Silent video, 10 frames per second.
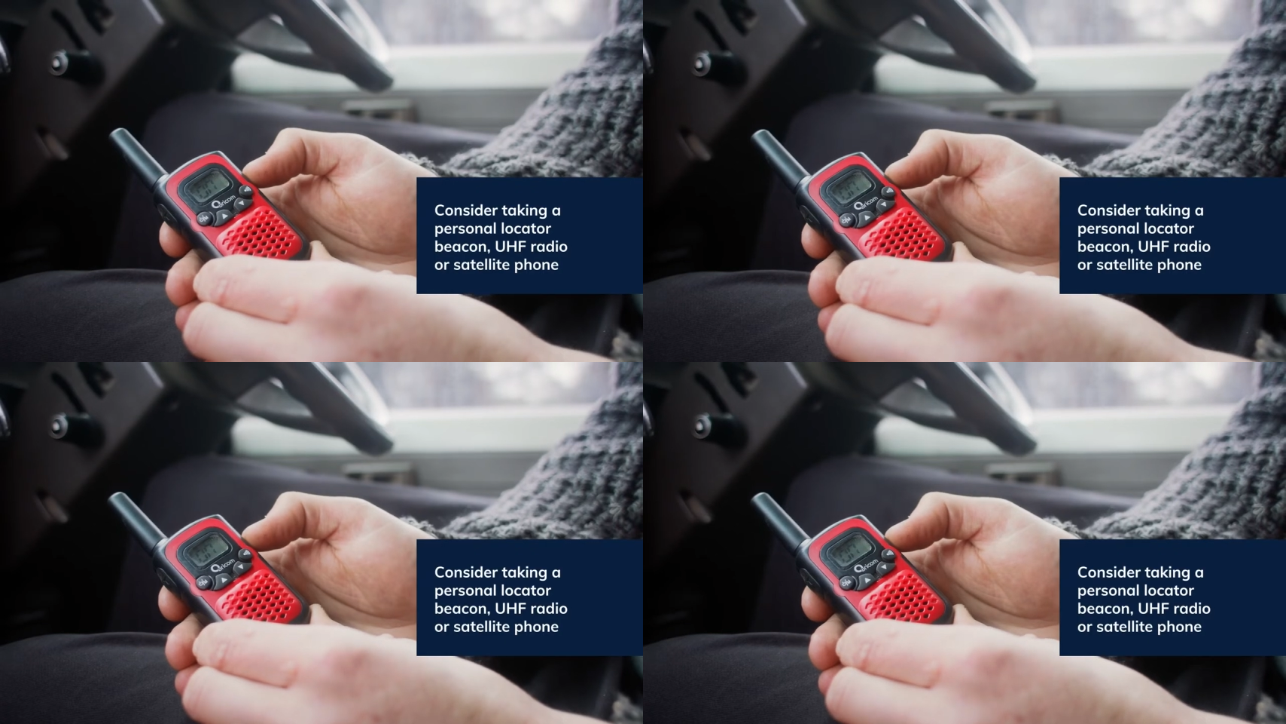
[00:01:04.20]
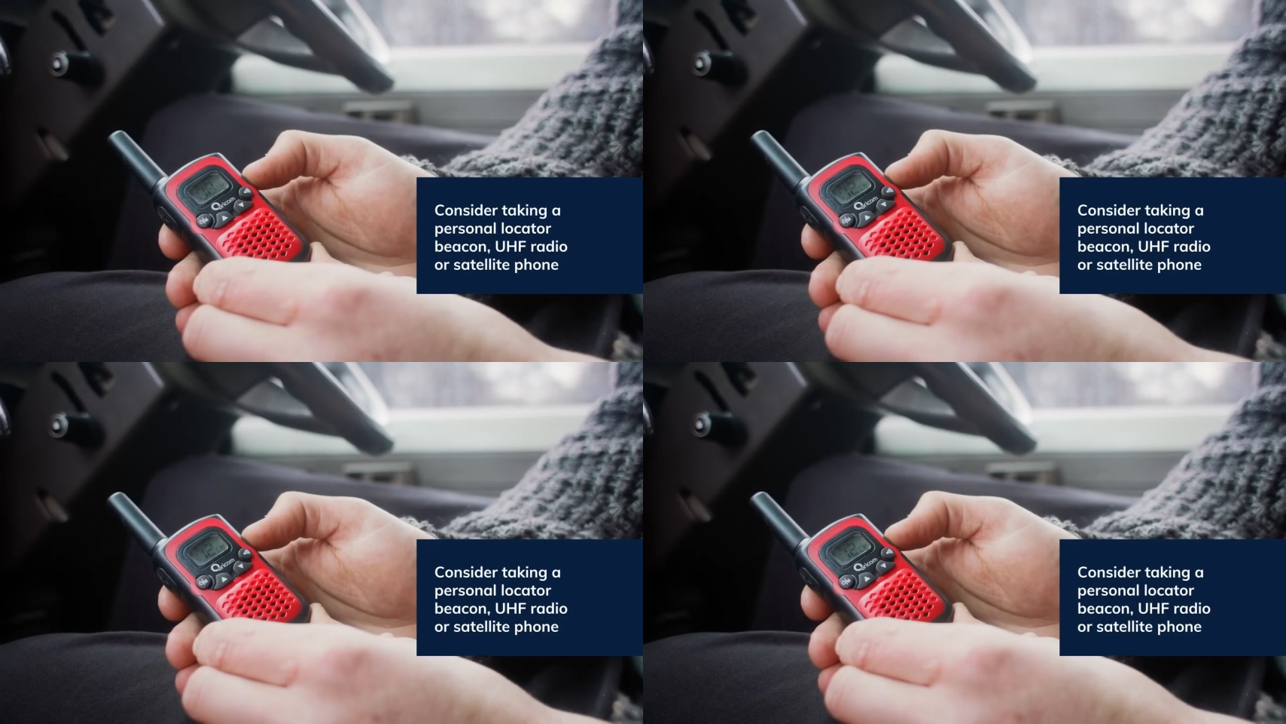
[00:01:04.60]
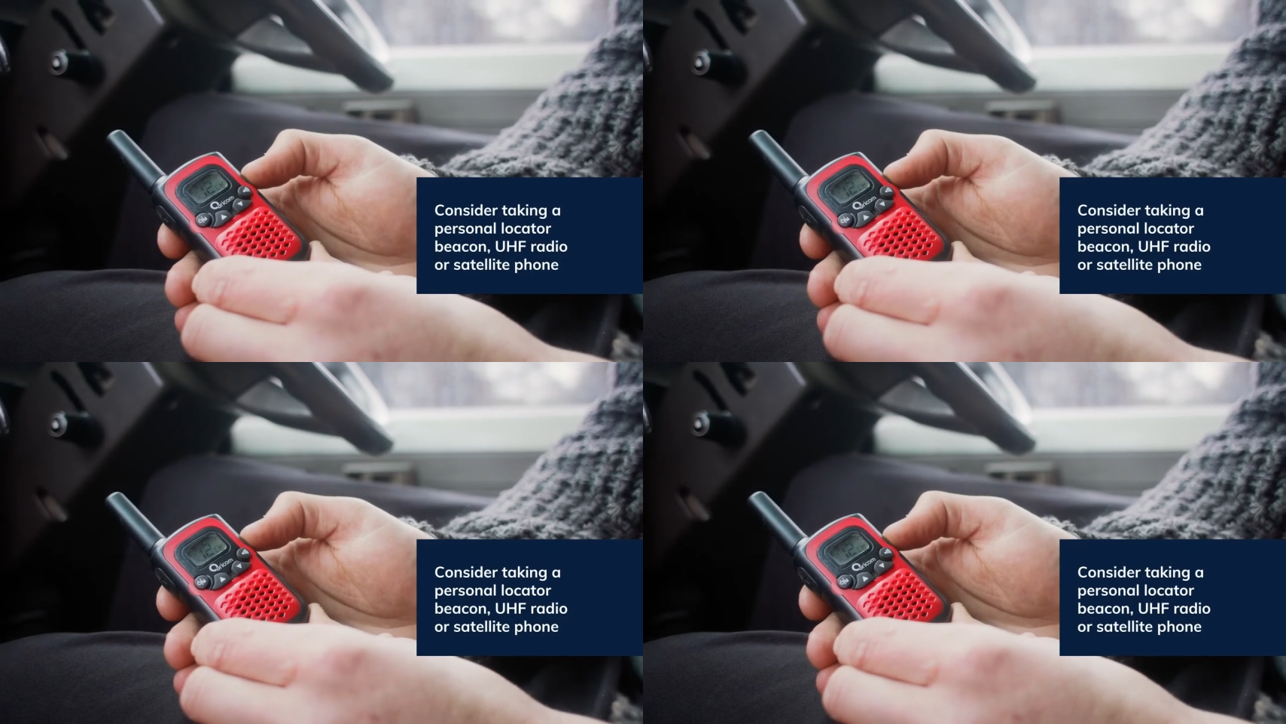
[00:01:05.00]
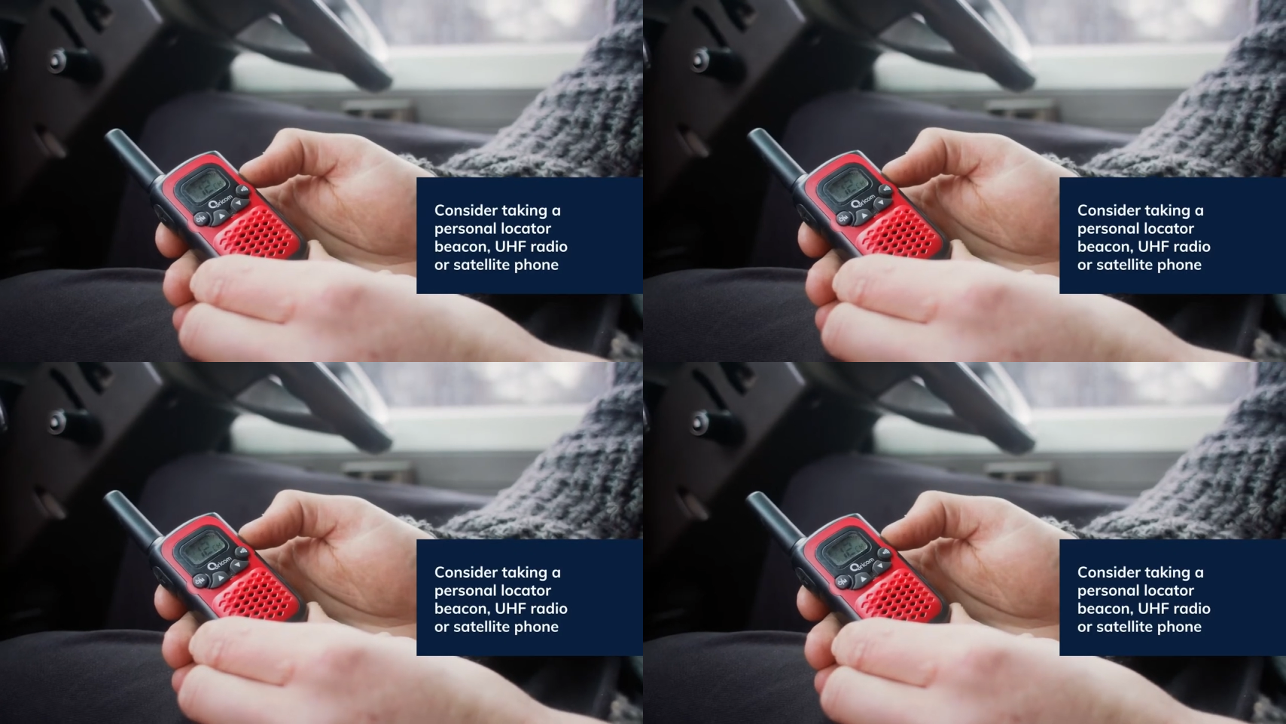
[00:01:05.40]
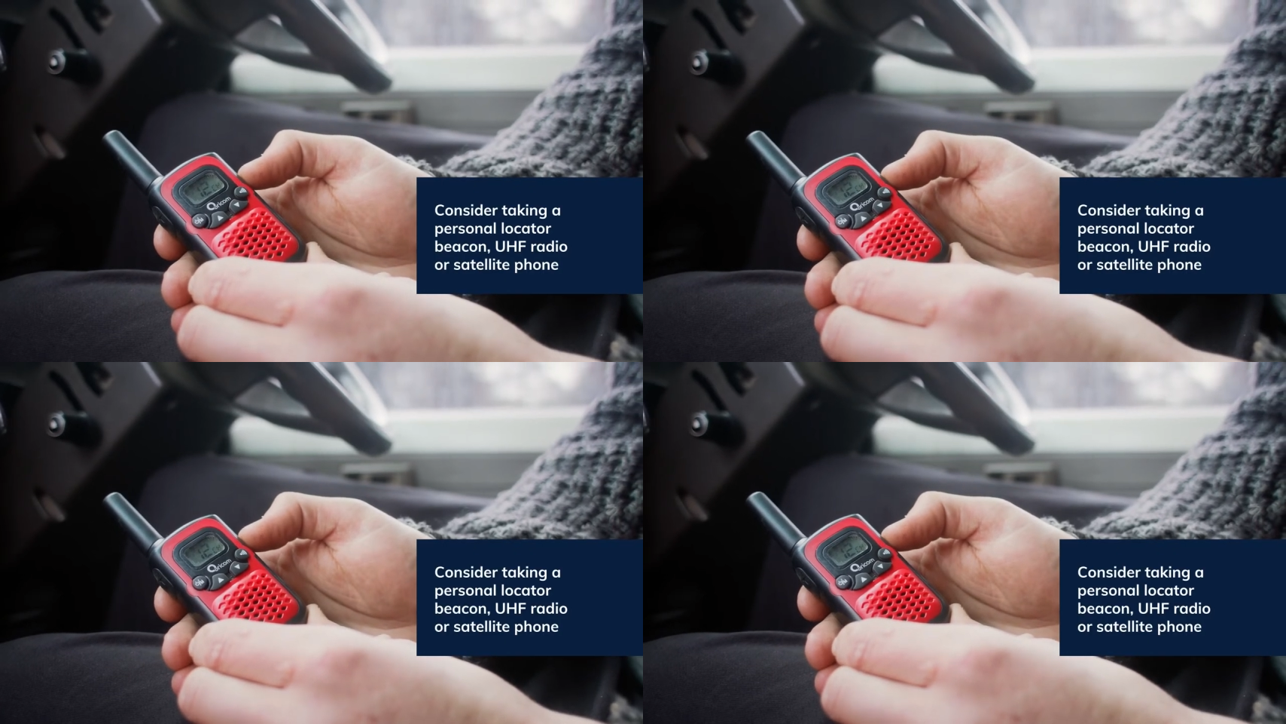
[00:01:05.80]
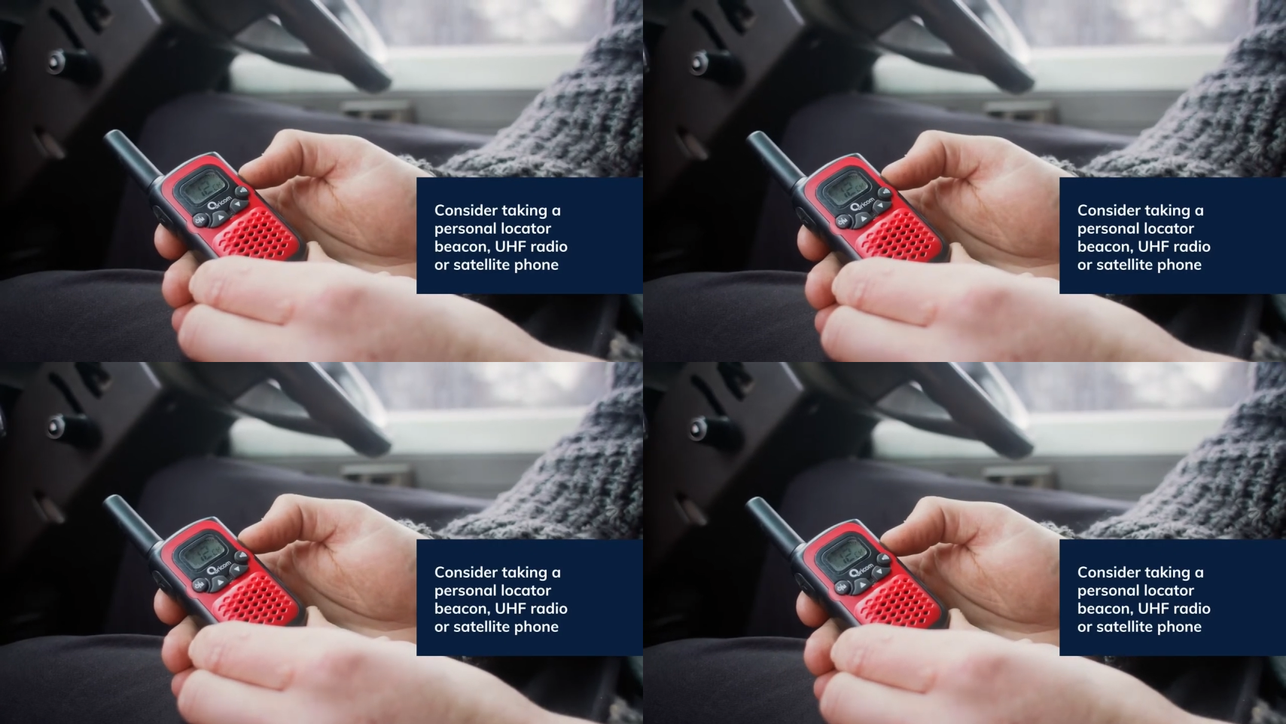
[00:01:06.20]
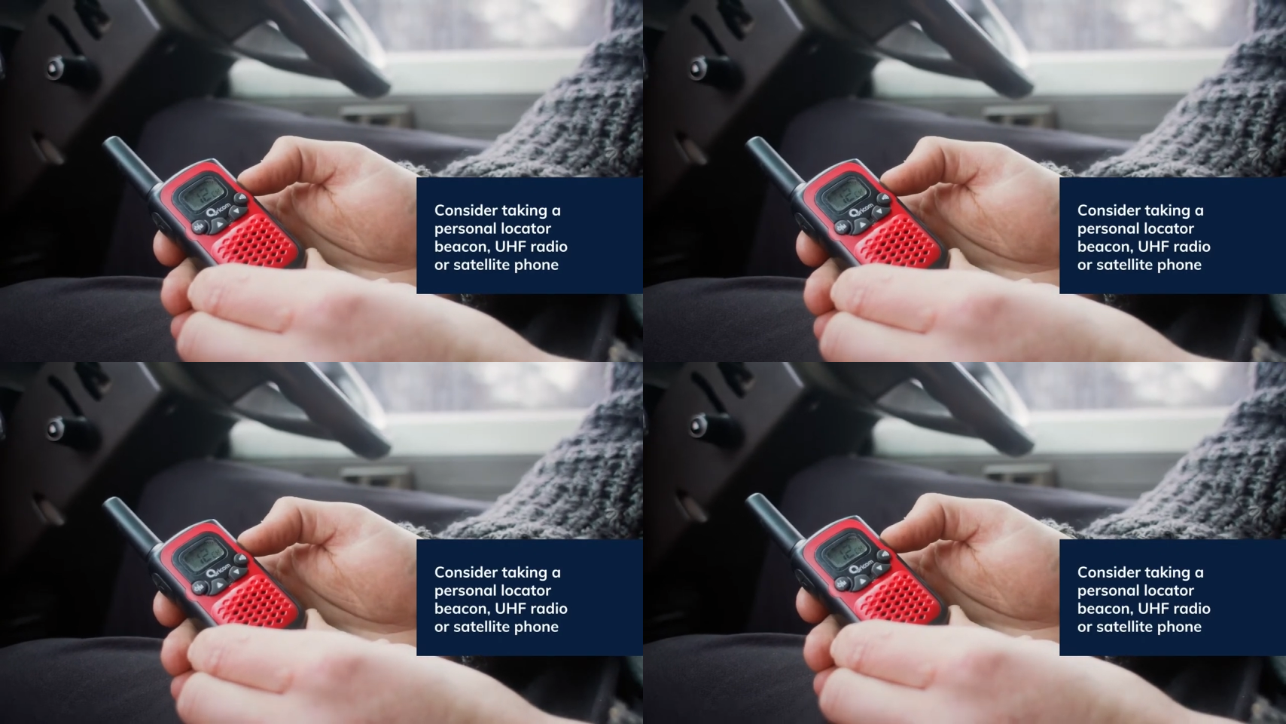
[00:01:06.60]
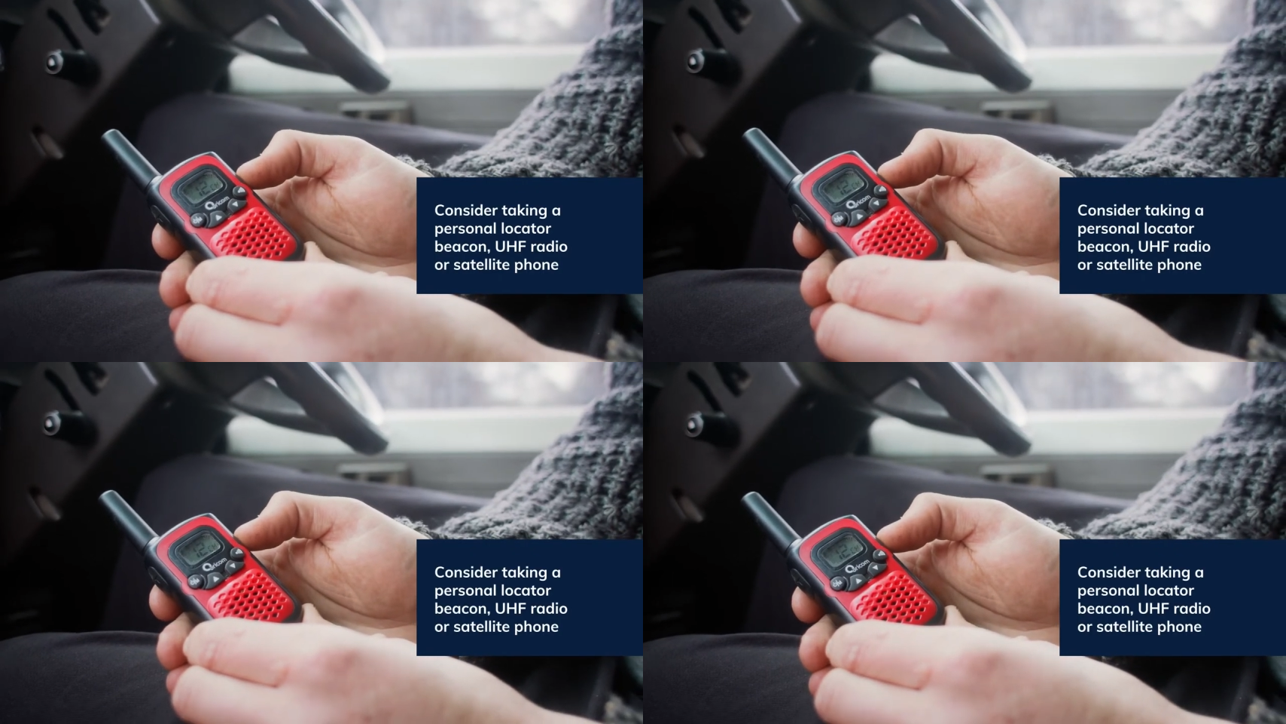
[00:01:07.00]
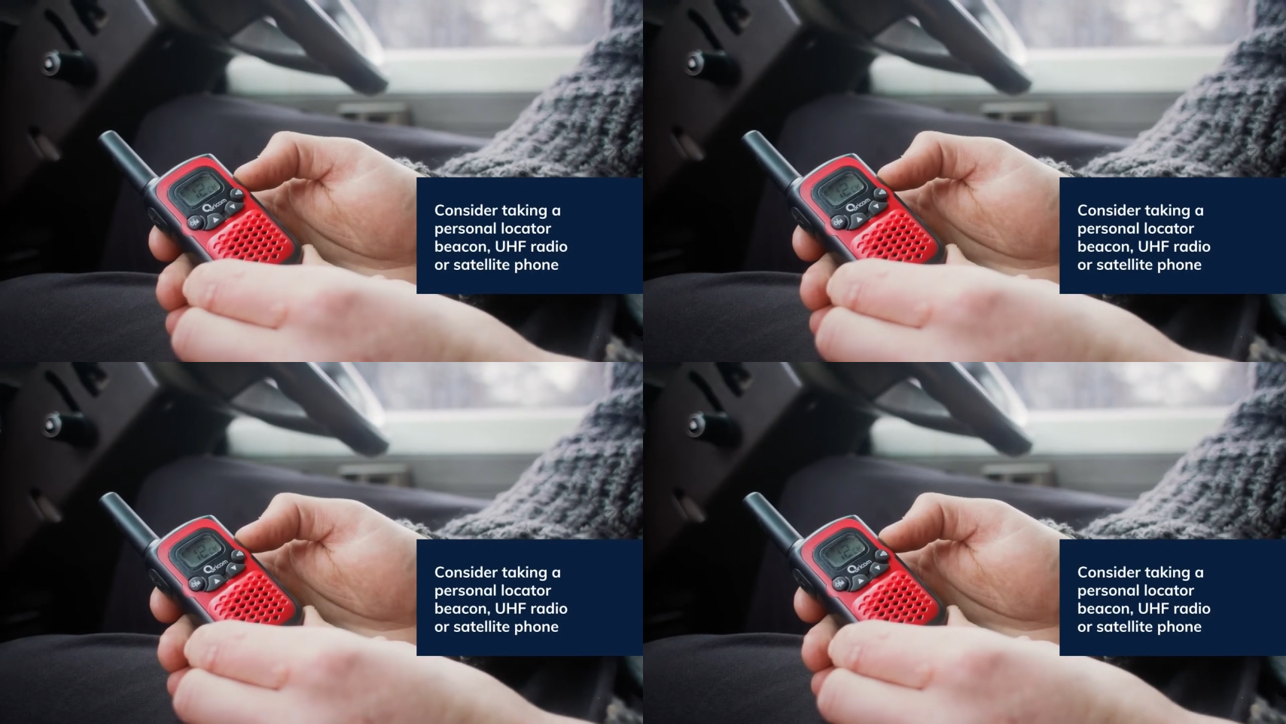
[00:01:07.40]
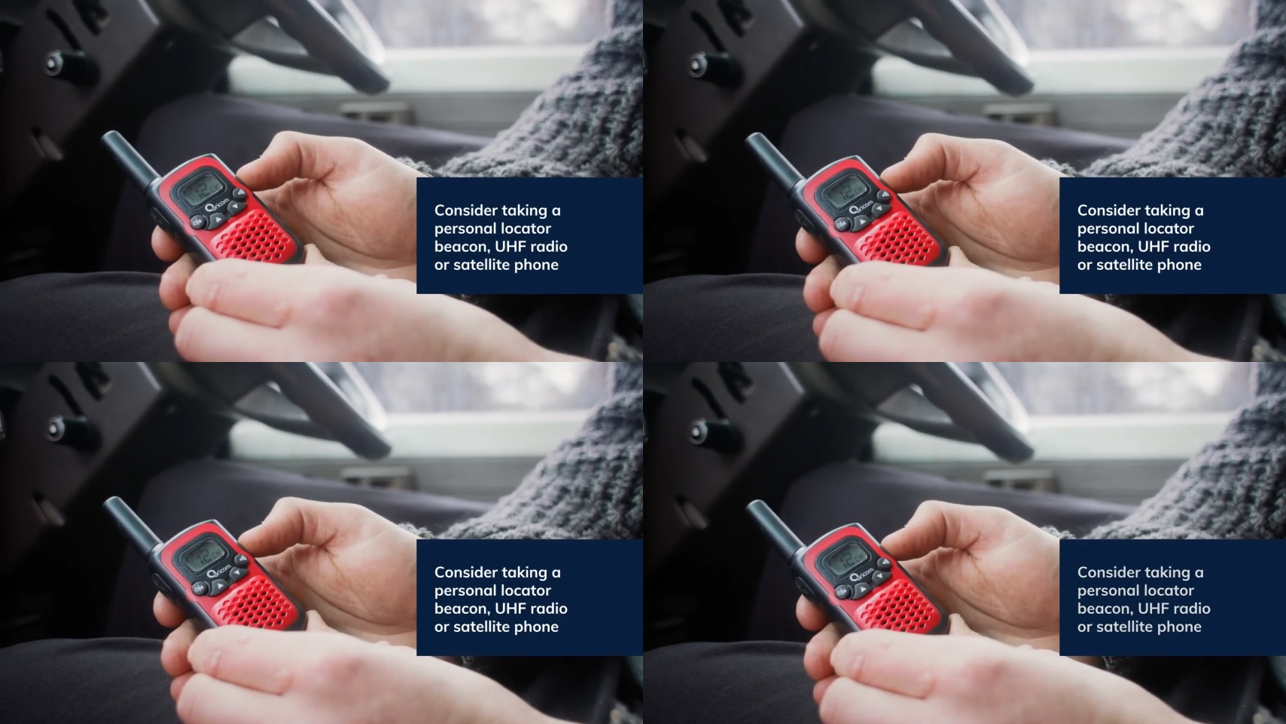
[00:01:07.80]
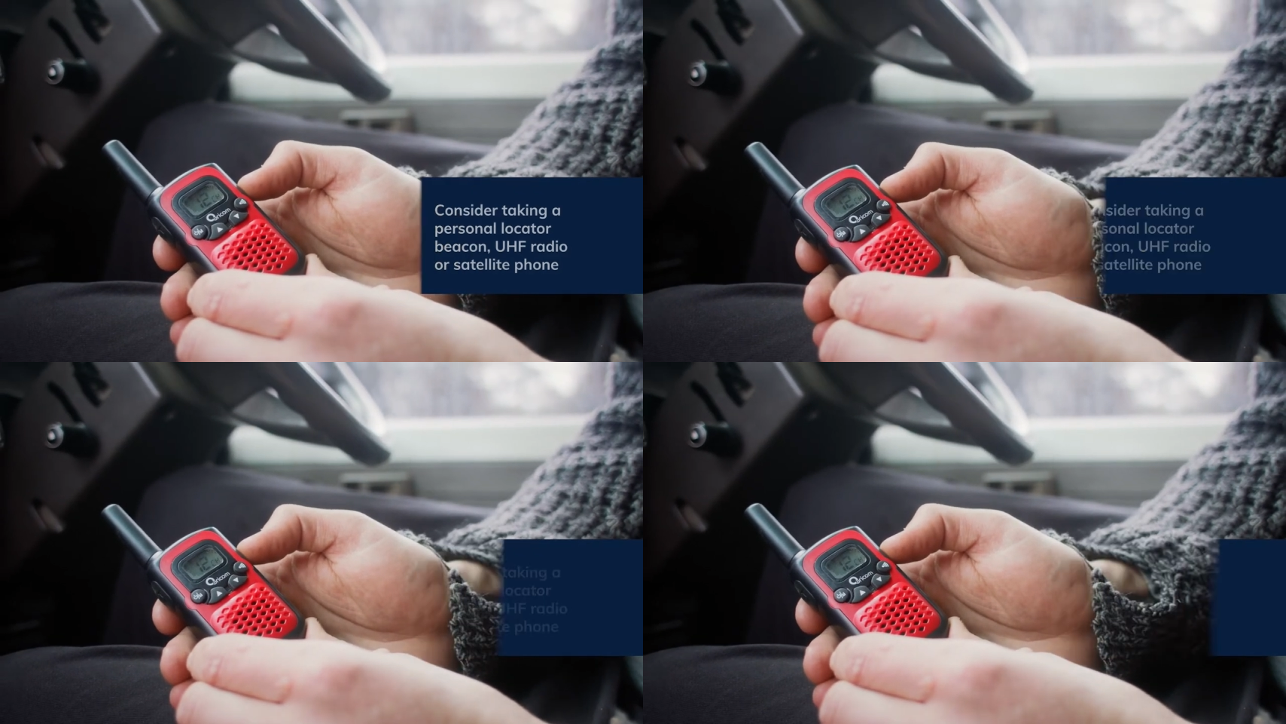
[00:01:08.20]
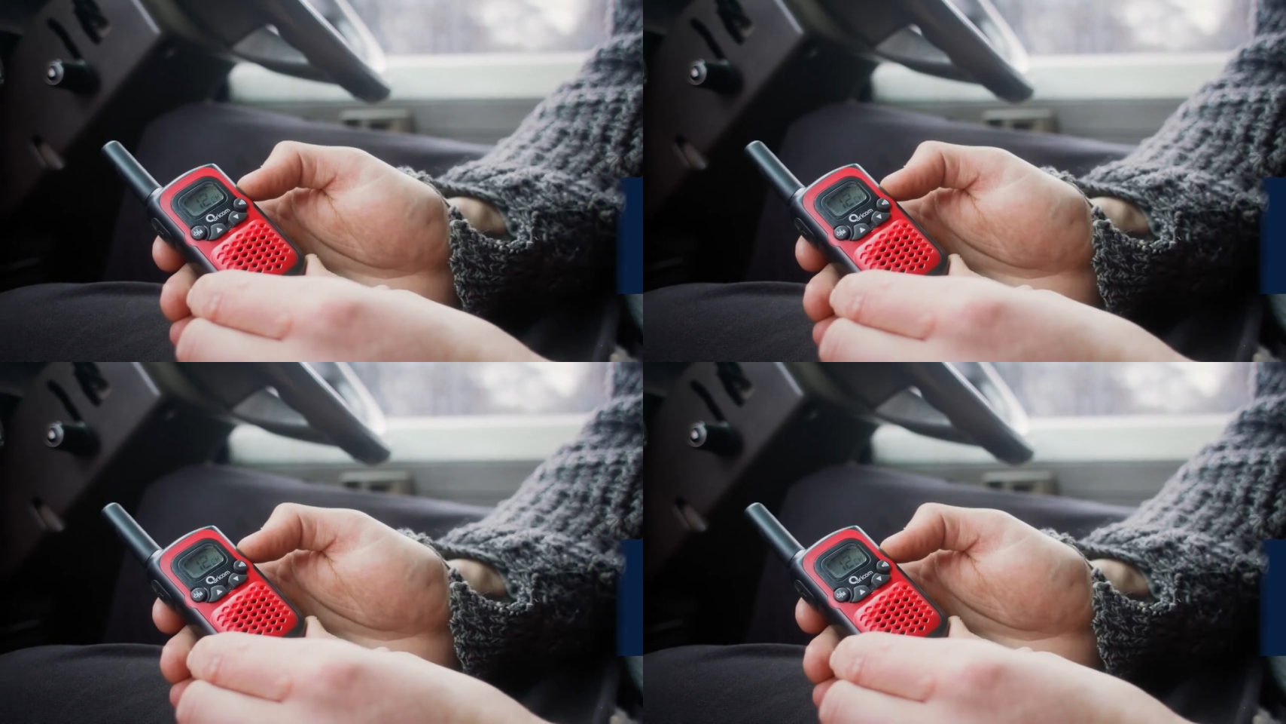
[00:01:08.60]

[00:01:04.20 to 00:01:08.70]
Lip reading: No face is visible, so there are no lips to read.